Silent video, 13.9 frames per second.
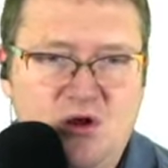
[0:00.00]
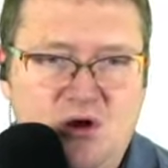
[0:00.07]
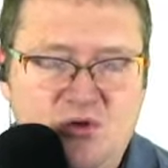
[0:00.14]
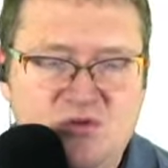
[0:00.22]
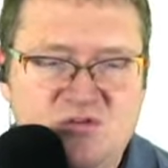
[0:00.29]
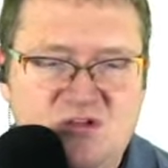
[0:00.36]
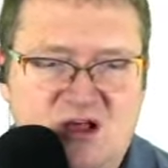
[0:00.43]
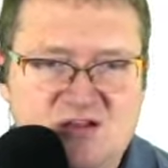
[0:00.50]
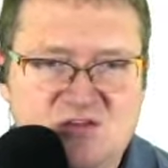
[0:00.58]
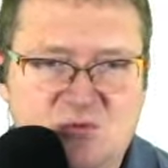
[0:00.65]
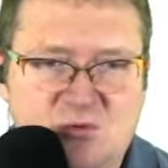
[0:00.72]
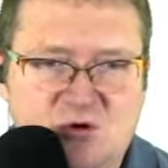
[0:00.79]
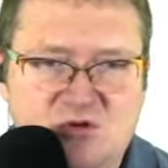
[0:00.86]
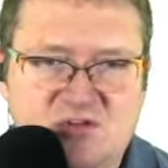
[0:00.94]
there's lots
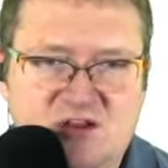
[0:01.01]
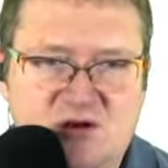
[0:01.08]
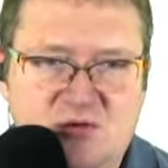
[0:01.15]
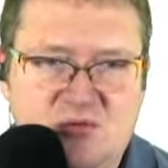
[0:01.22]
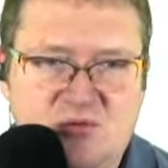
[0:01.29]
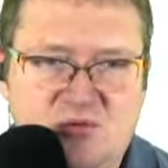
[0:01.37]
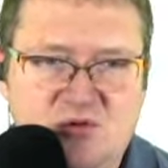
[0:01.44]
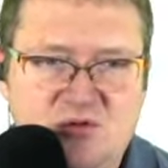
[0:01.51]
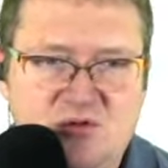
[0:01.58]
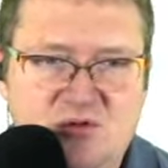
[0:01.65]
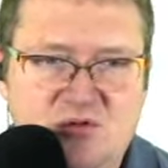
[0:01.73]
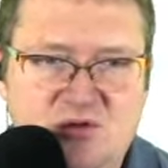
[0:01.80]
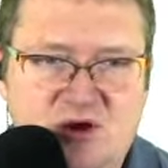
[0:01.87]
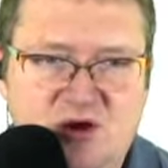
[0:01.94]
of words that are,
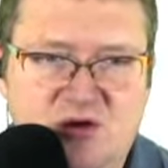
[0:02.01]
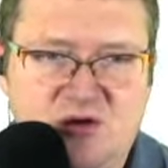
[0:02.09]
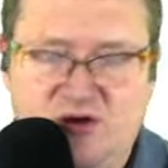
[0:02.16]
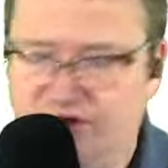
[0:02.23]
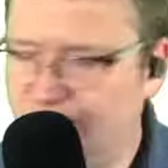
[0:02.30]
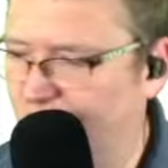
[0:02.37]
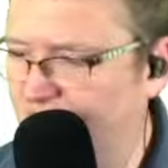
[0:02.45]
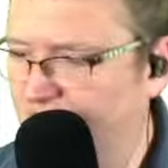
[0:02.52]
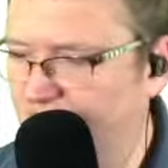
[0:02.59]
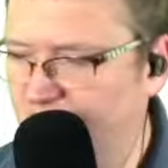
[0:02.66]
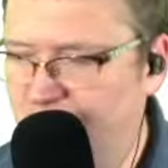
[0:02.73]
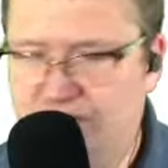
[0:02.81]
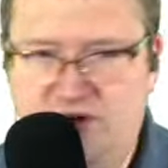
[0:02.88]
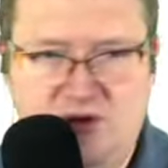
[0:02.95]
here's one.
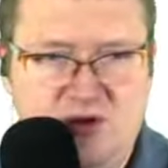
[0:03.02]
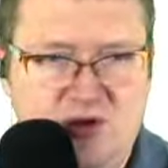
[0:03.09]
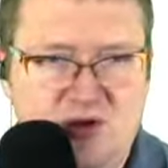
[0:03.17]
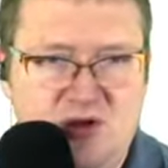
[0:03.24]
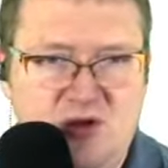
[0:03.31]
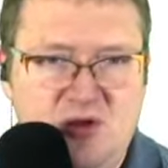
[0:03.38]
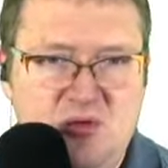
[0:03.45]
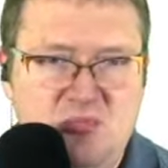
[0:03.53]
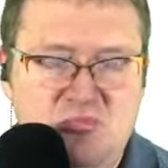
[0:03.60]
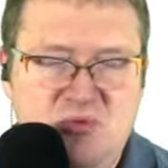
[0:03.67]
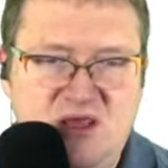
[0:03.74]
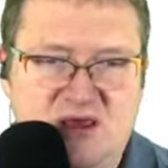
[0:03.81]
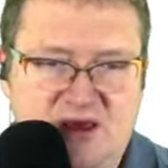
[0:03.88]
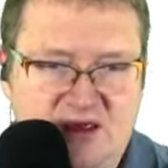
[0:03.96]

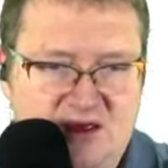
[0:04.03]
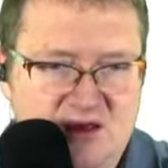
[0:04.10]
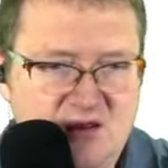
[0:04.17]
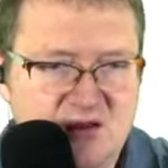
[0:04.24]
Being,